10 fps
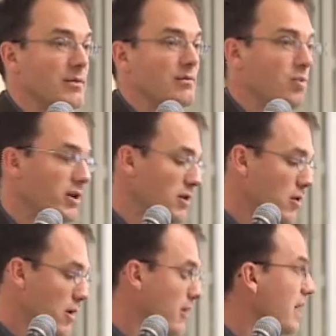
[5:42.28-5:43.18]
I mean, what do you
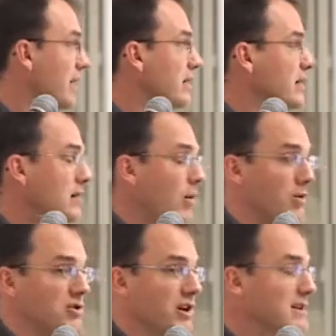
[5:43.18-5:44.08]
all think? What
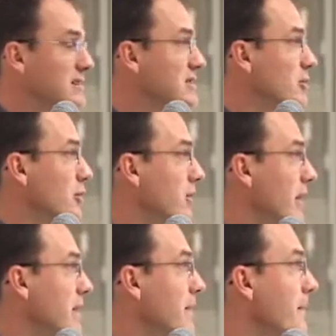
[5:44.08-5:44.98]
would you like this to look
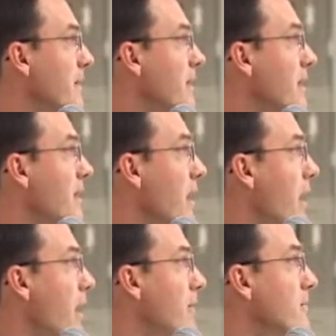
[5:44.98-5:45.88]
like?
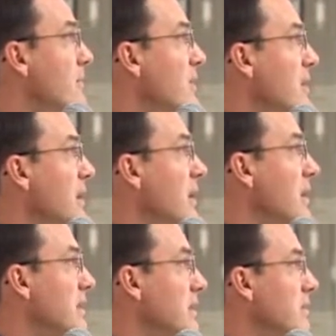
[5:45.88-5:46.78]

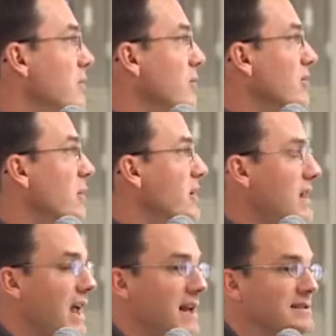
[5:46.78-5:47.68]
We really want to
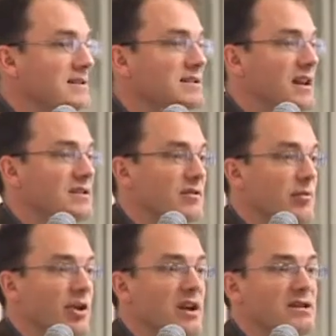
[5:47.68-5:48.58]
enhance the sense
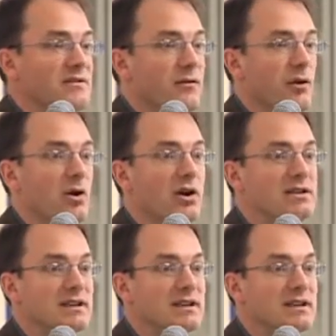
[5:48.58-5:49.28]
of place for